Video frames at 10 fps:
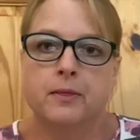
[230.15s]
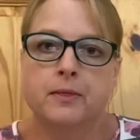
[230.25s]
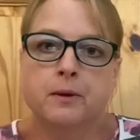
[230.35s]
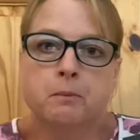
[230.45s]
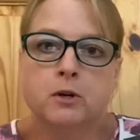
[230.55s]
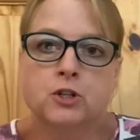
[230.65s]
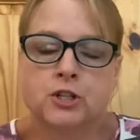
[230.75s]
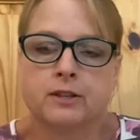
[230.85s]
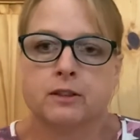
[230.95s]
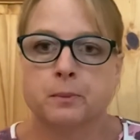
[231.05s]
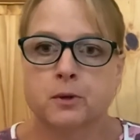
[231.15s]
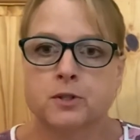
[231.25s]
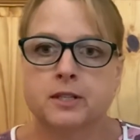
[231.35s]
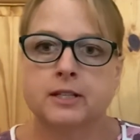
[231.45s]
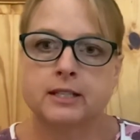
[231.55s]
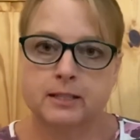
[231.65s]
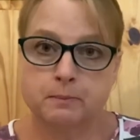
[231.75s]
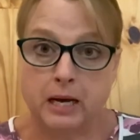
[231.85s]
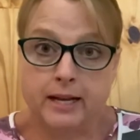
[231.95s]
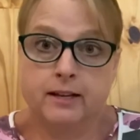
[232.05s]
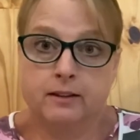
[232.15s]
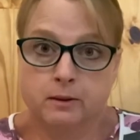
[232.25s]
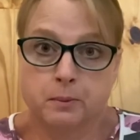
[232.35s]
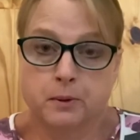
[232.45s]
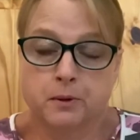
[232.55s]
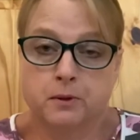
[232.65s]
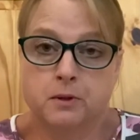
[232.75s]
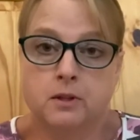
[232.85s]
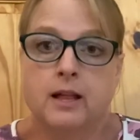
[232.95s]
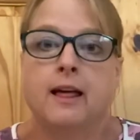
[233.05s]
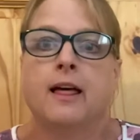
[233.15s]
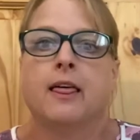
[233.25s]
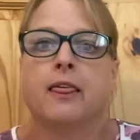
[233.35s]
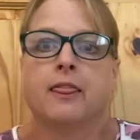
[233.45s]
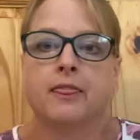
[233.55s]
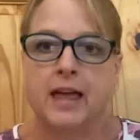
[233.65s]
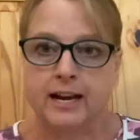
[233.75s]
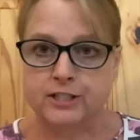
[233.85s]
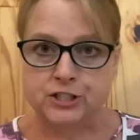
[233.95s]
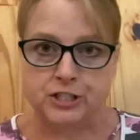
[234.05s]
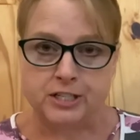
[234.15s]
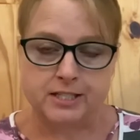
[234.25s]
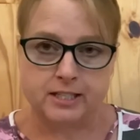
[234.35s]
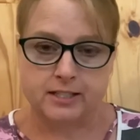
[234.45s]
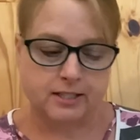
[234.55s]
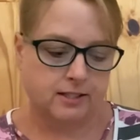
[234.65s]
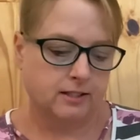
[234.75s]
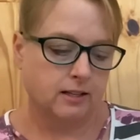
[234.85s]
The merchant, the person that is buying the pearl, that is Jesus.